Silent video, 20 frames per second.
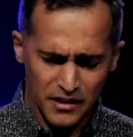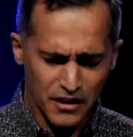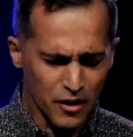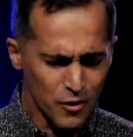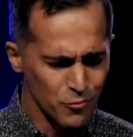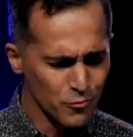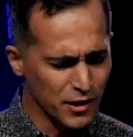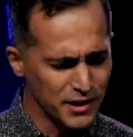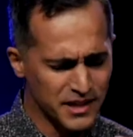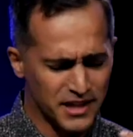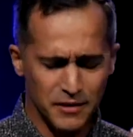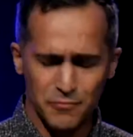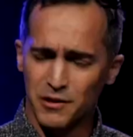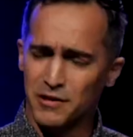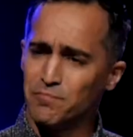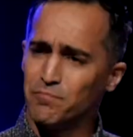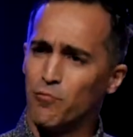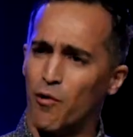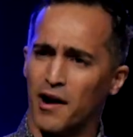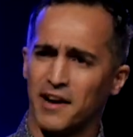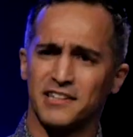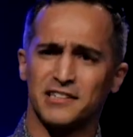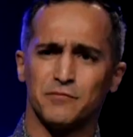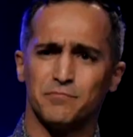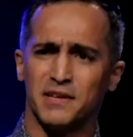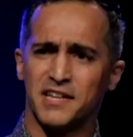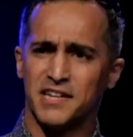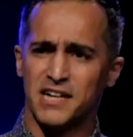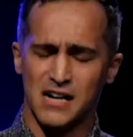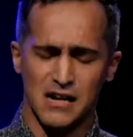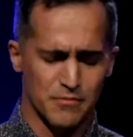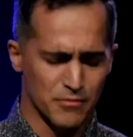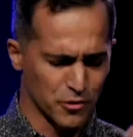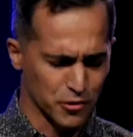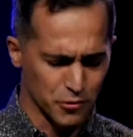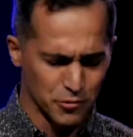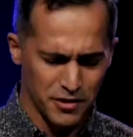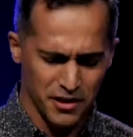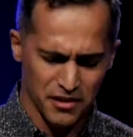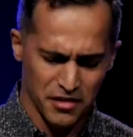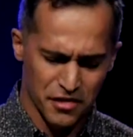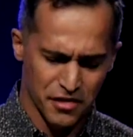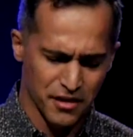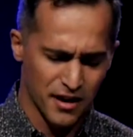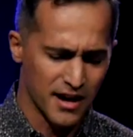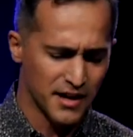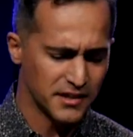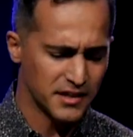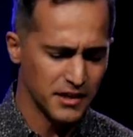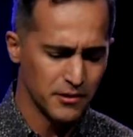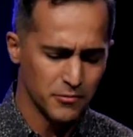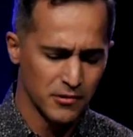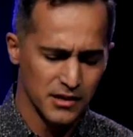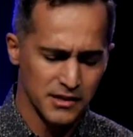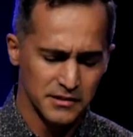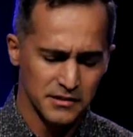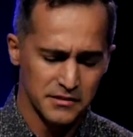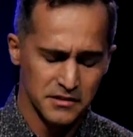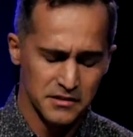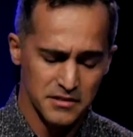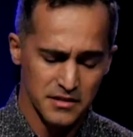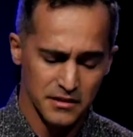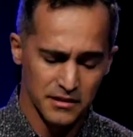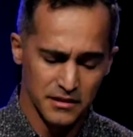what he wanted to become or who he thought he was.